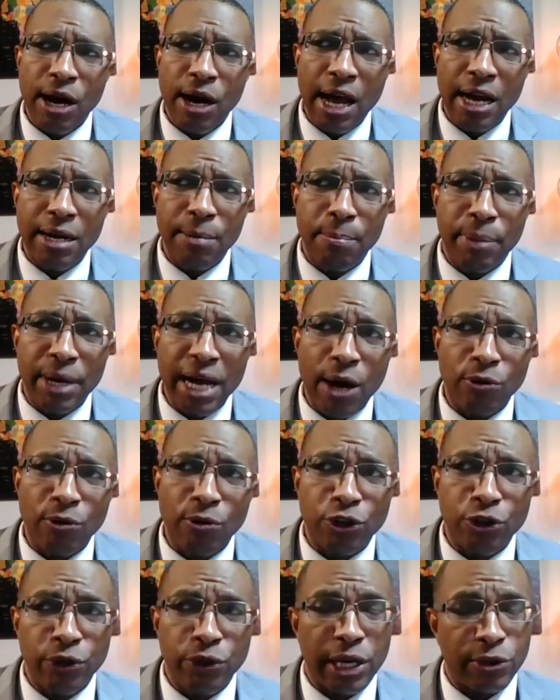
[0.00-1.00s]
at
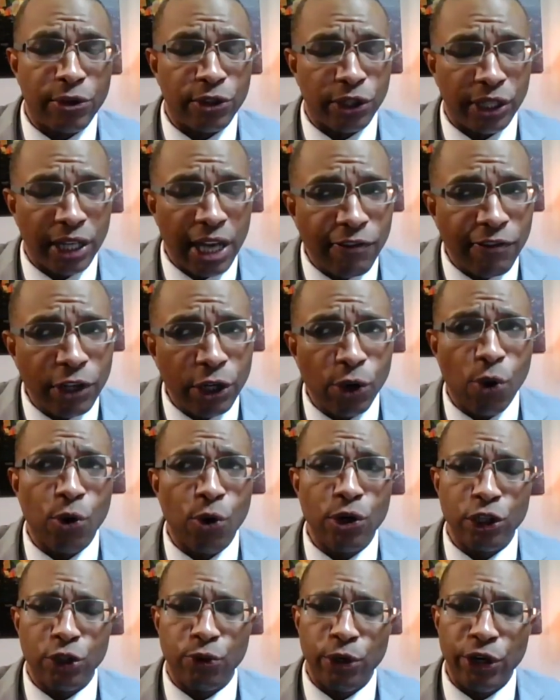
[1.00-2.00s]
about 2011, of
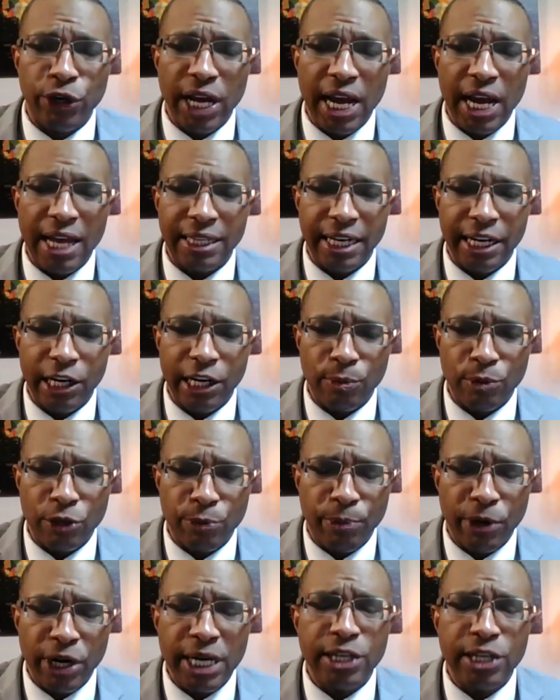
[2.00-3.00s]
course, when you had the Arab
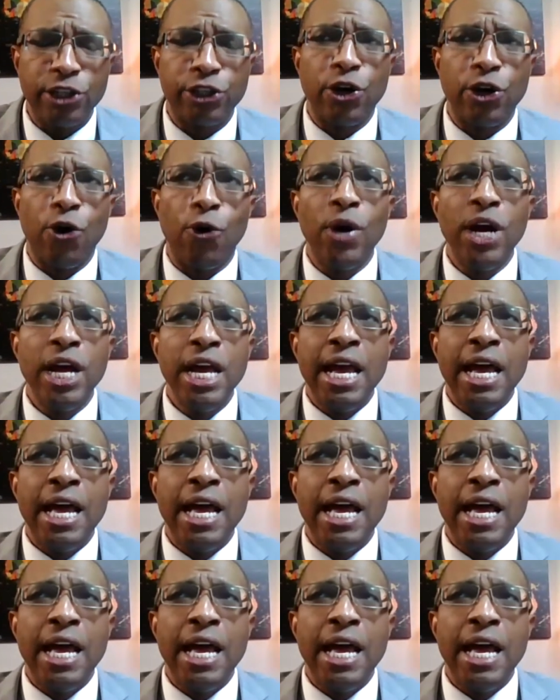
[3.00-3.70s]
Spring, so